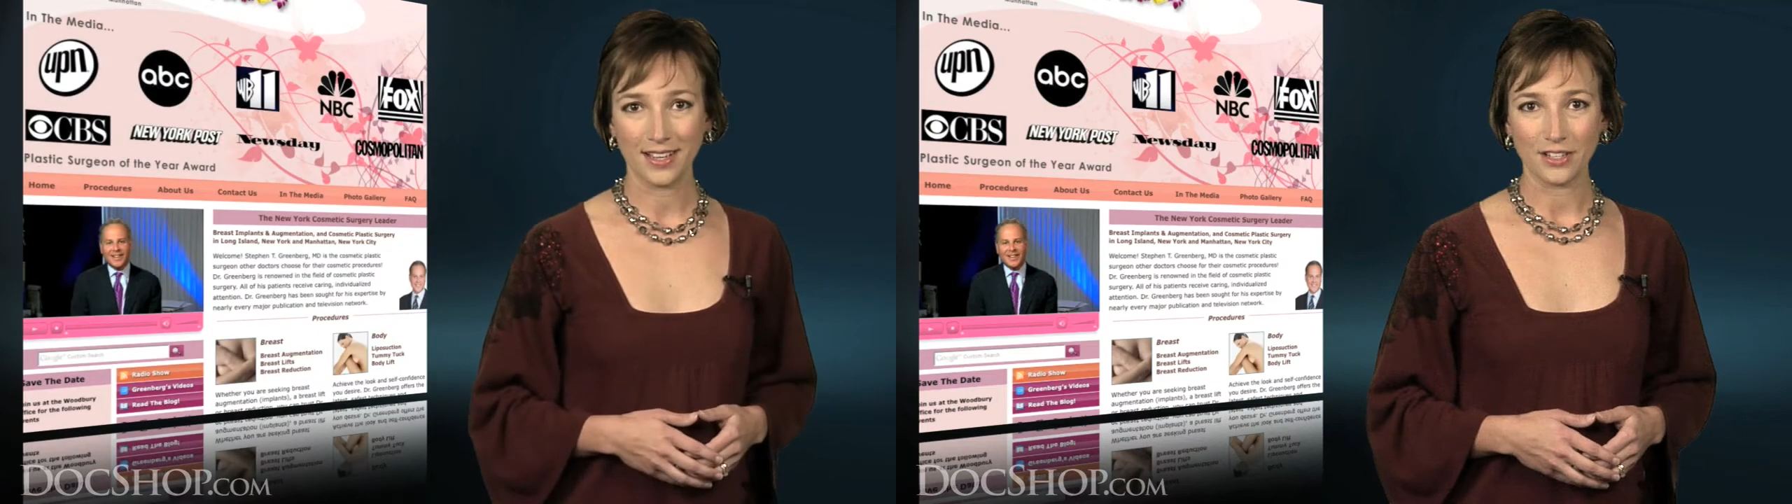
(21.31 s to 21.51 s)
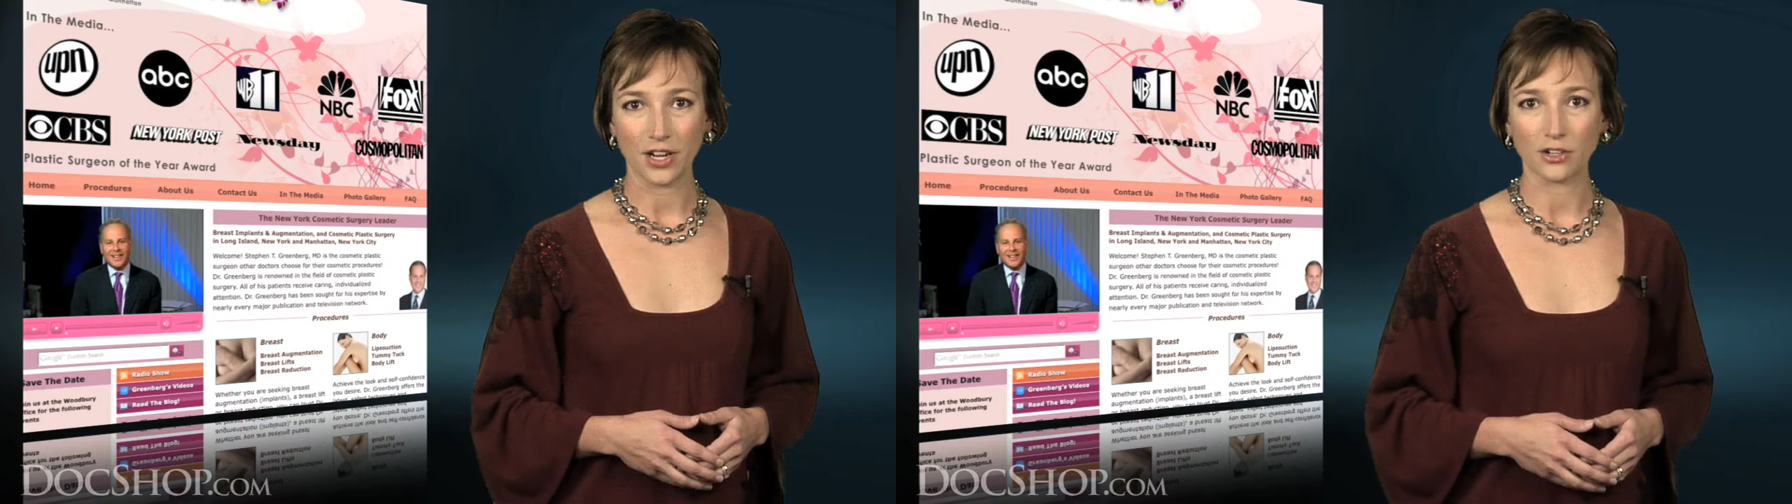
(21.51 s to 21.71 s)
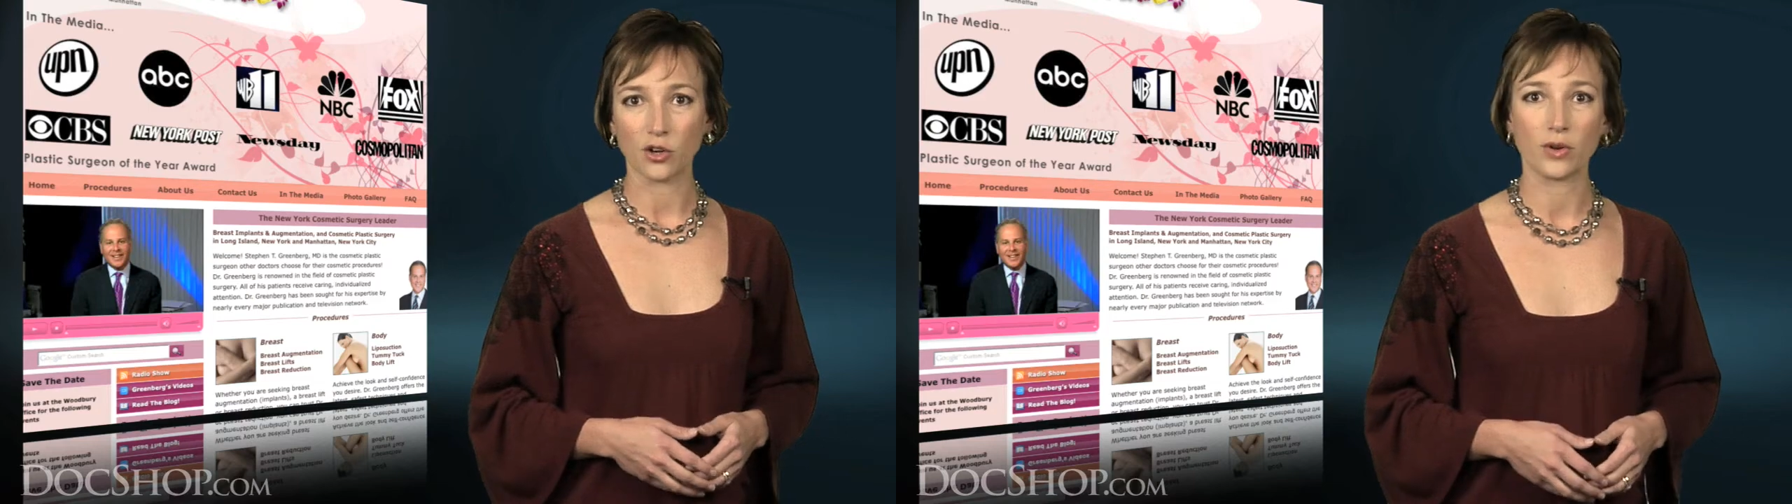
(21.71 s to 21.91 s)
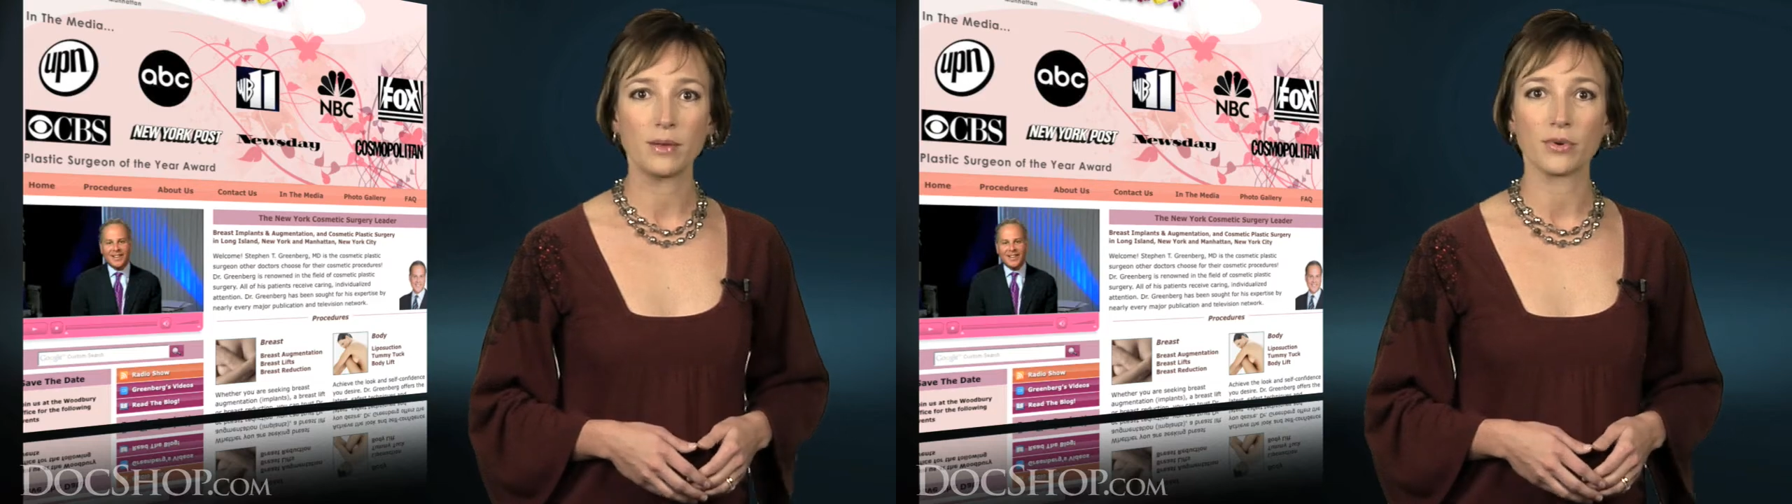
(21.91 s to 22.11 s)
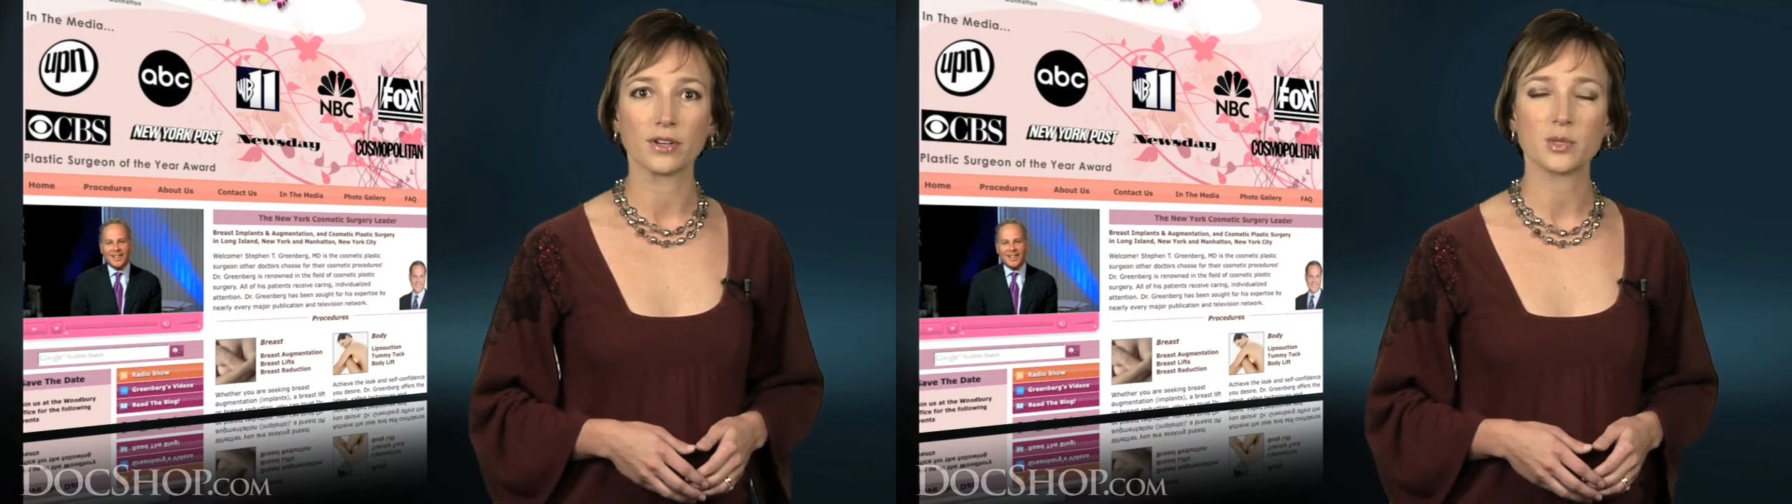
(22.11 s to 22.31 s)
Dr.
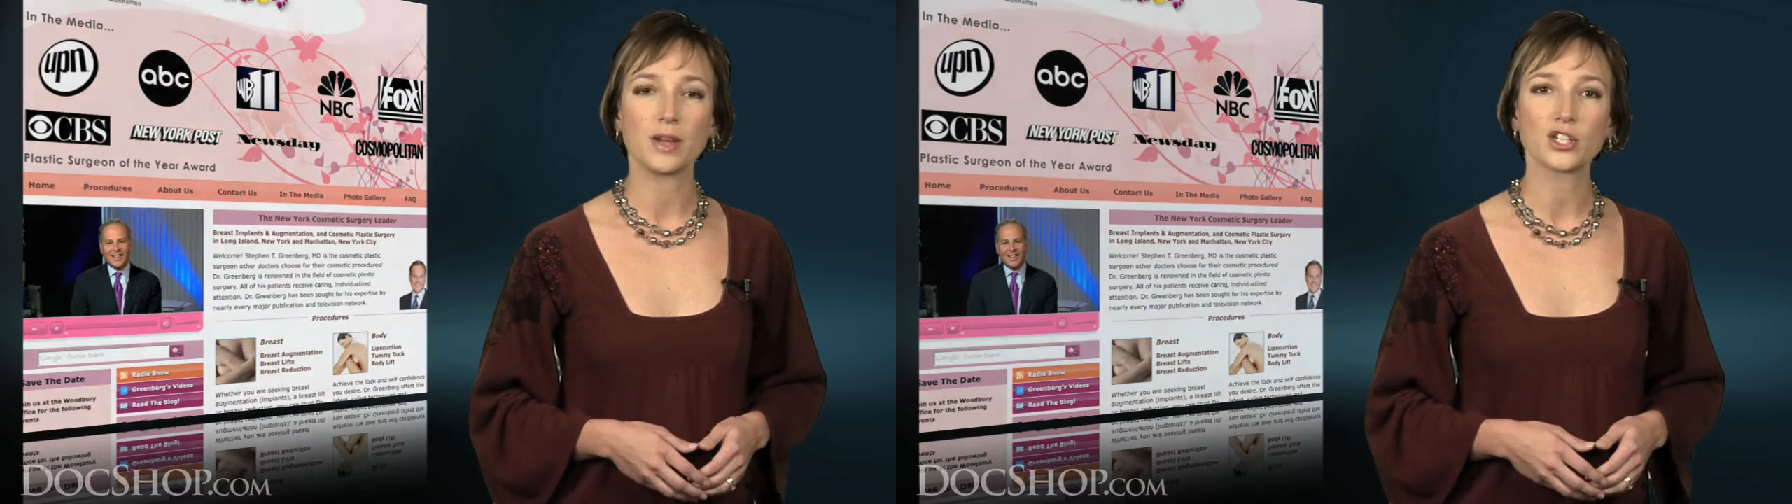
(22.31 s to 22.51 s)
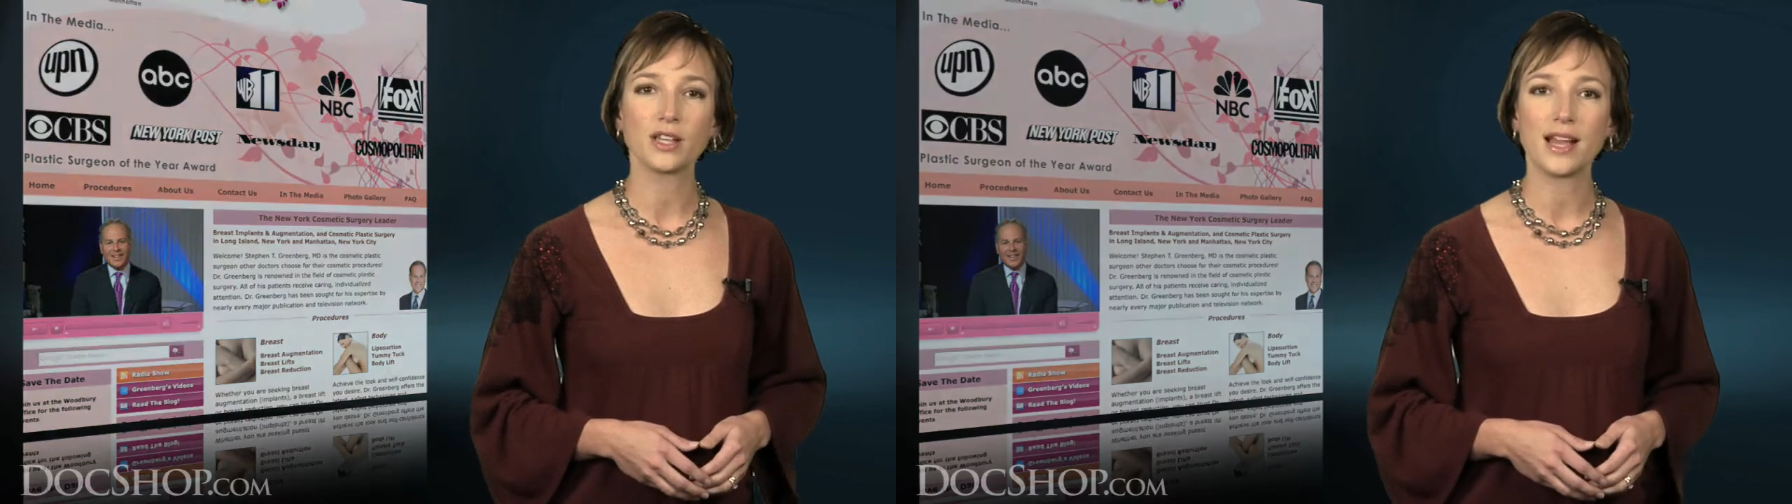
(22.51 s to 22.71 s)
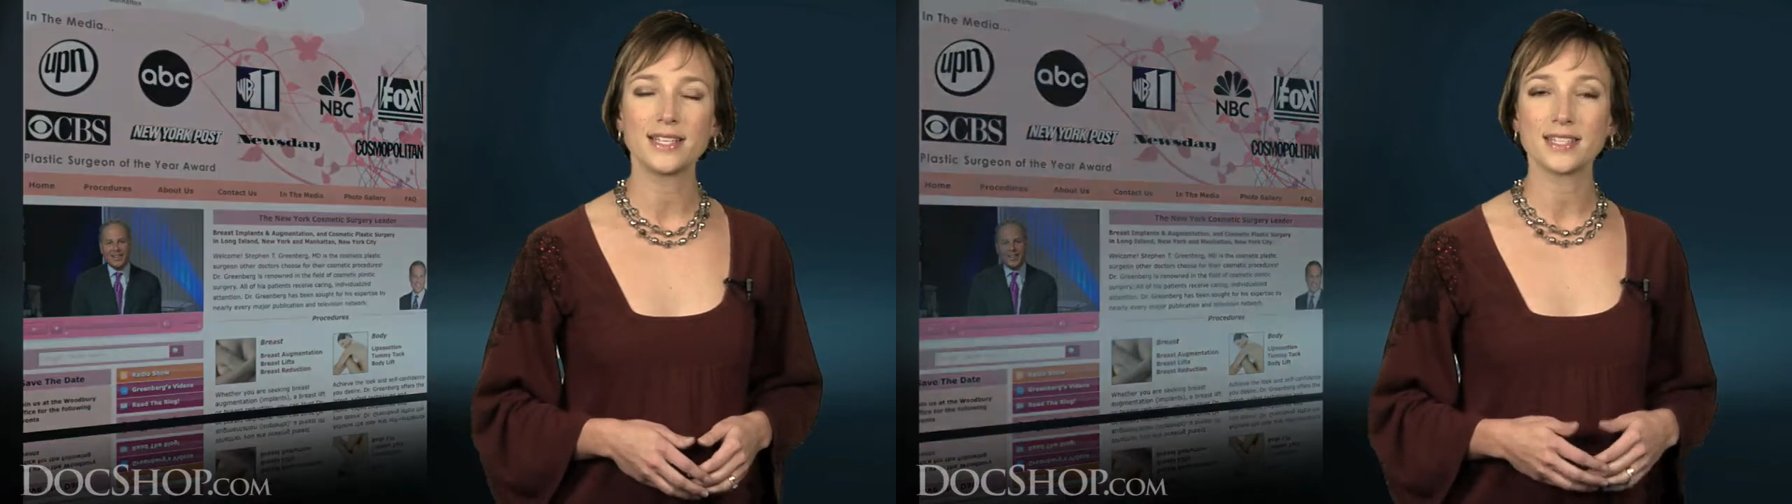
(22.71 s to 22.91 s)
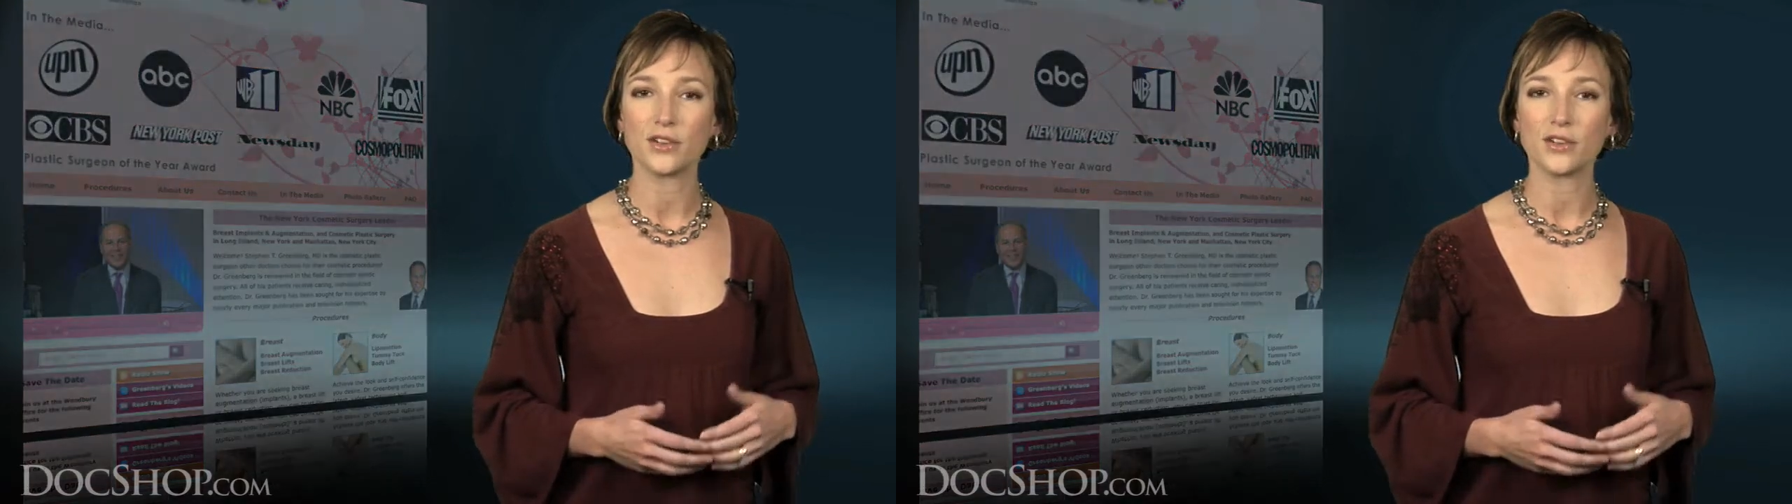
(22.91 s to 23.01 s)
Greenberg specializes